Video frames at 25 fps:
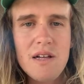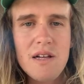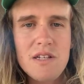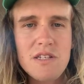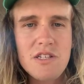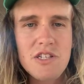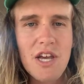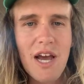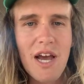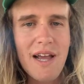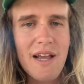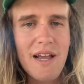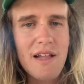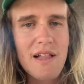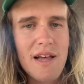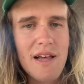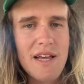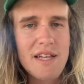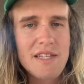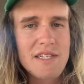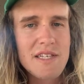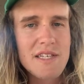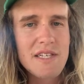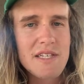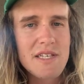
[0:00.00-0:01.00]
Jack
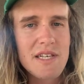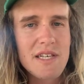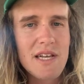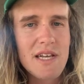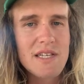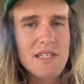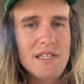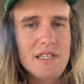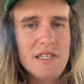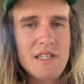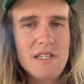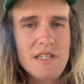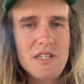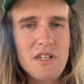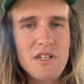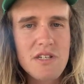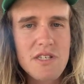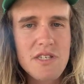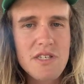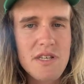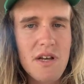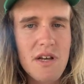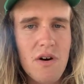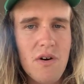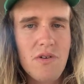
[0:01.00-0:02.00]
Clancy says you
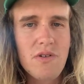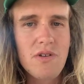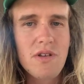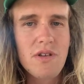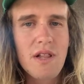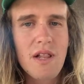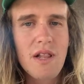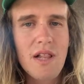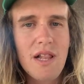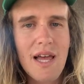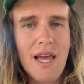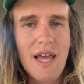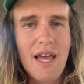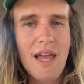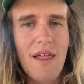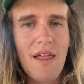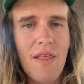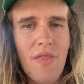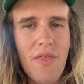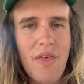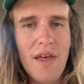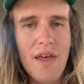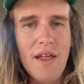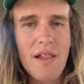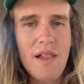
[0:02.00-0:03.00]
just sold
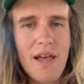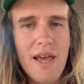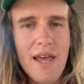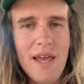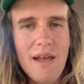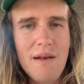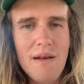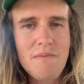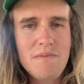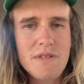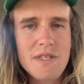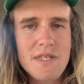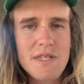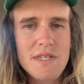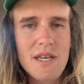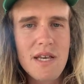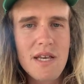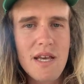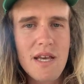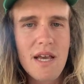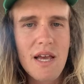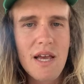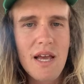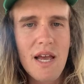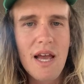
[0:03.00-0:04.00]
their lambs
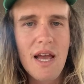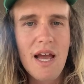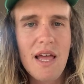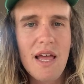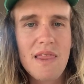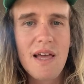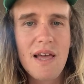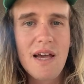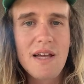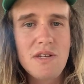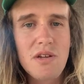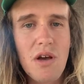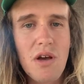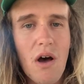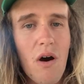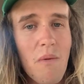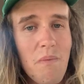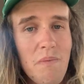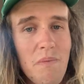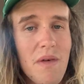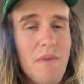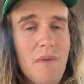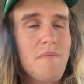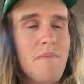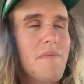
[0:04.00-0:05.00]
and they
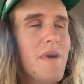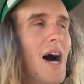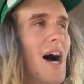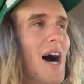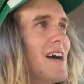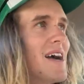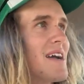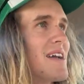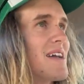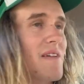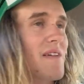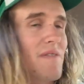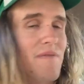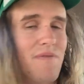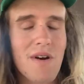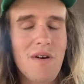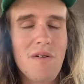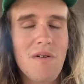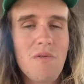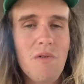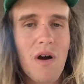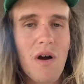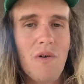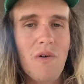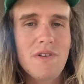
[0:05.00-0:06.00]
topped the market.
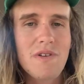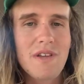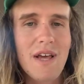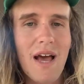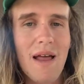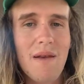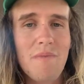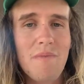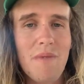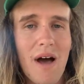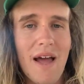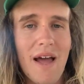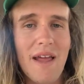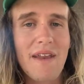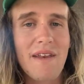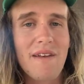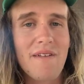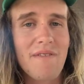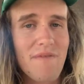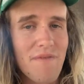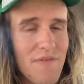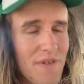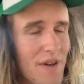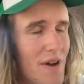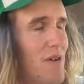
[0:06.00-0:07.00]
Very well done, mate.
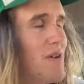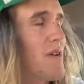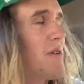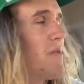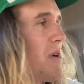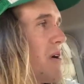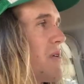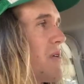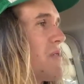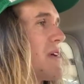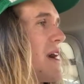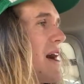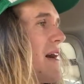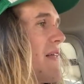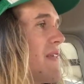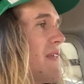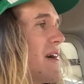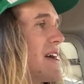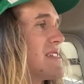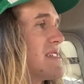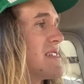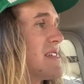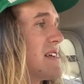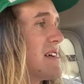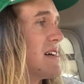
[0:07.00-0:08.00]
Very well done.
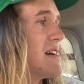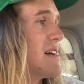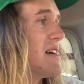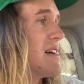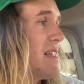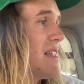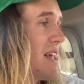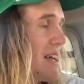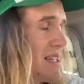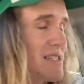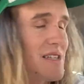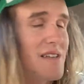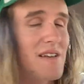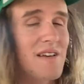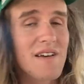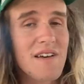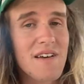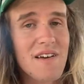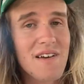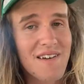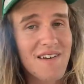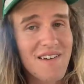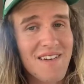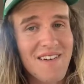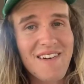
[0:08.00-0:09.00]
That's a
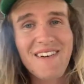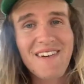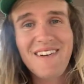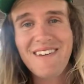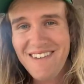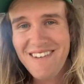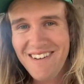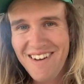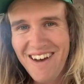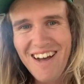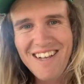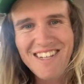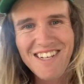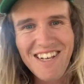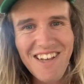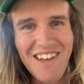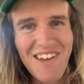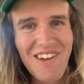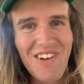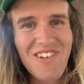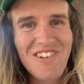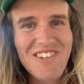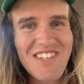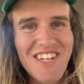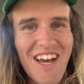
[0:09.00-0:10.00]

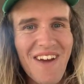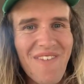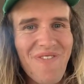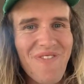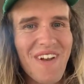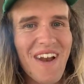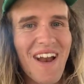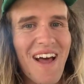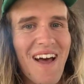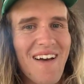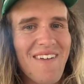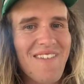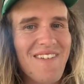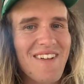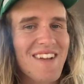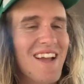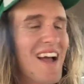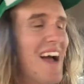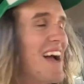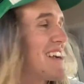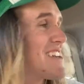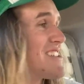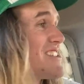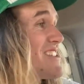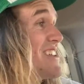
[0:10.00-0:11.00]
huge effort,
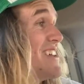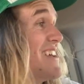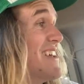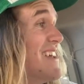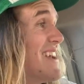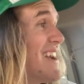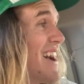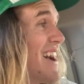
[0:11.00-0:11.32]
actually.